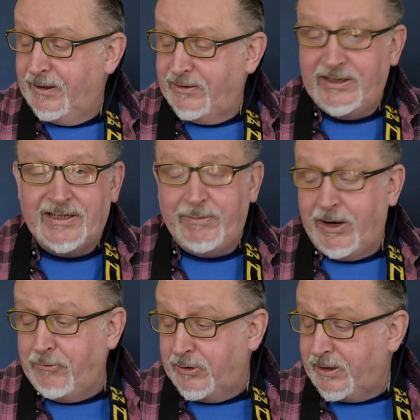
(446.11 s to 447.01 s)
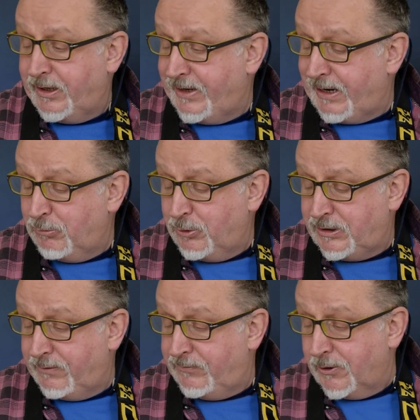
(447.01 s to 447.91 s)
D700, and that will
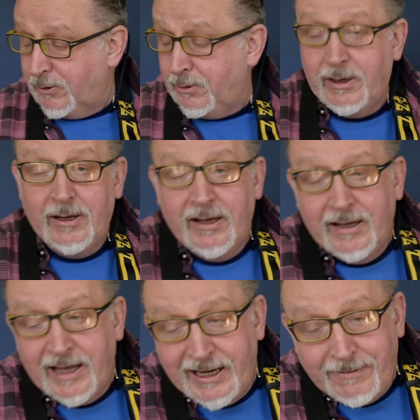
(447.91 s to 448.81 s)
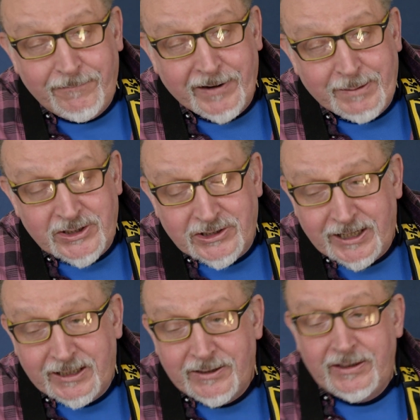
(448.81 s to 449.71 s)
give you 8 frames a
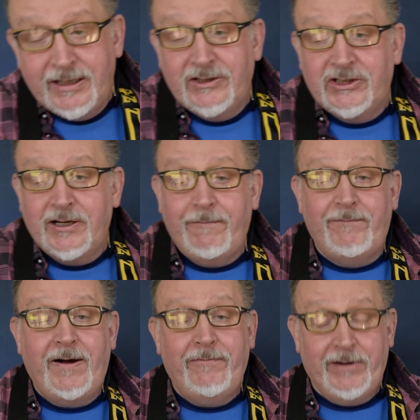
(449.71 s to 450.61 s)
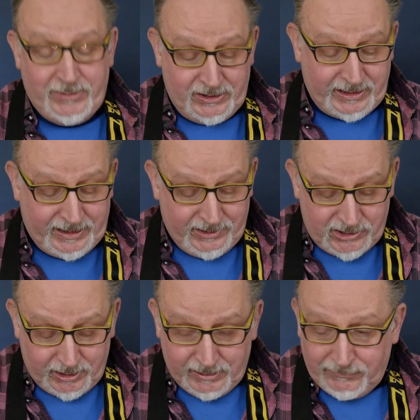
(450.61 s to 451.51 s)
second instead of 5 frames a second.
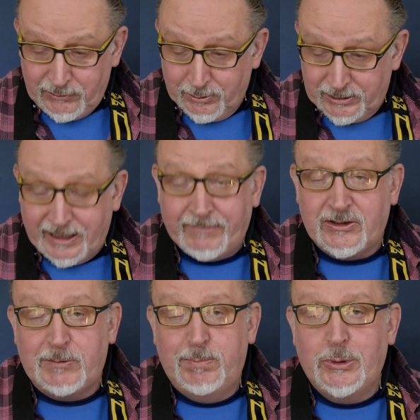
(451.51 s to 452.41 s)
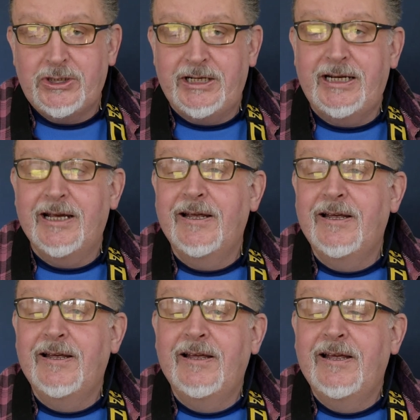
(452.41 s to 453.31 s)
So if you're a kind of sporty
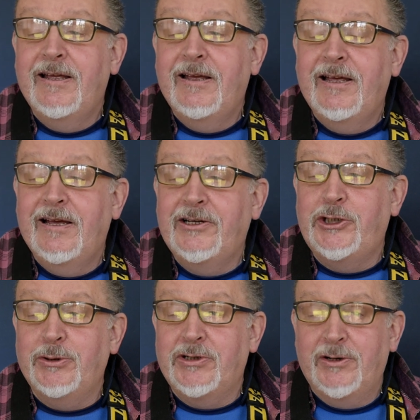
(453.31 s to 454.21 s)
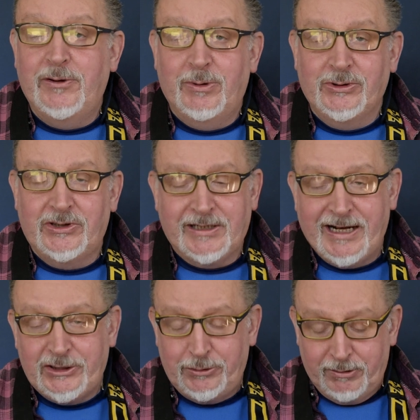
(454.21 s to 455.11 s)
shooter who wants to
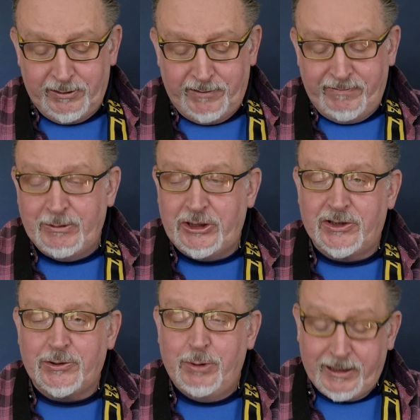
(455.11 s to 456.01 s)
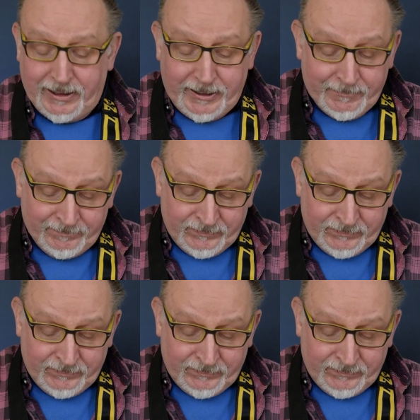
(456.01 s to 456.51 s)
capture a lot of images quickly